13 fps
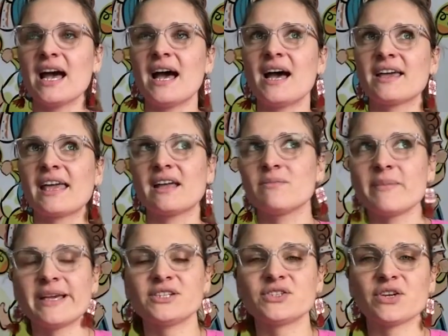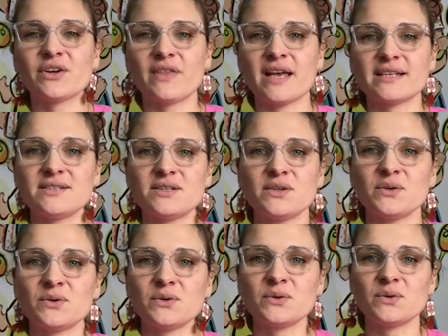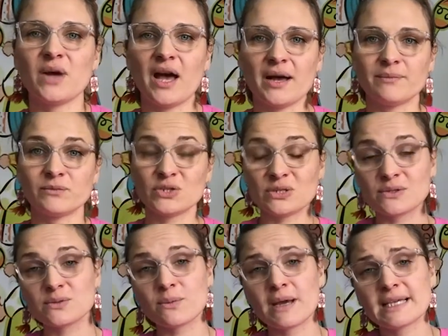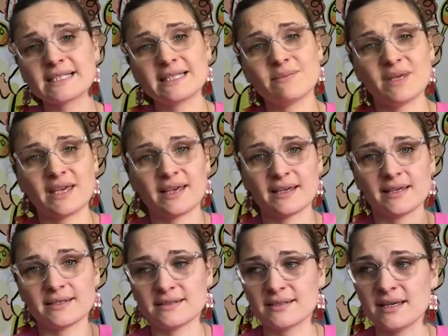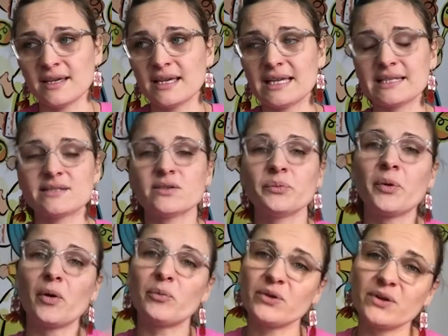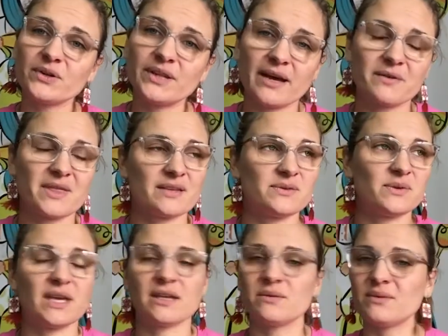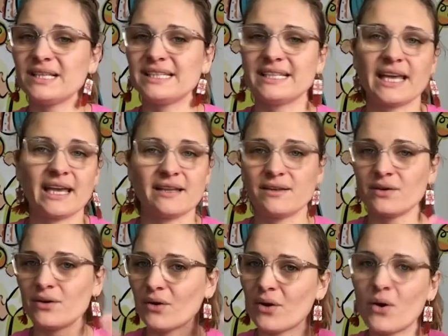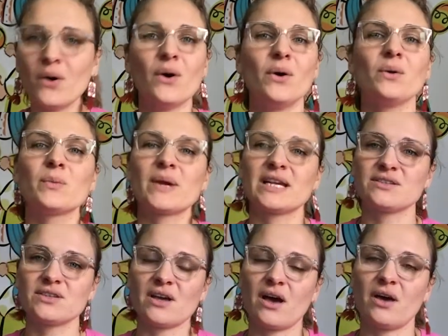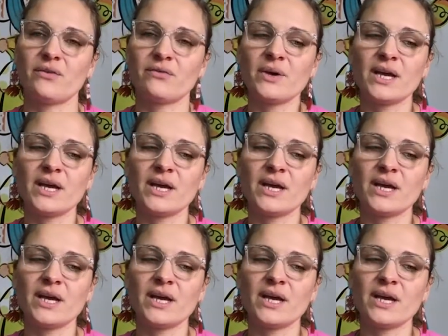Again, make sure that you choose wisely, because it's so popular now that you can really get a whole range of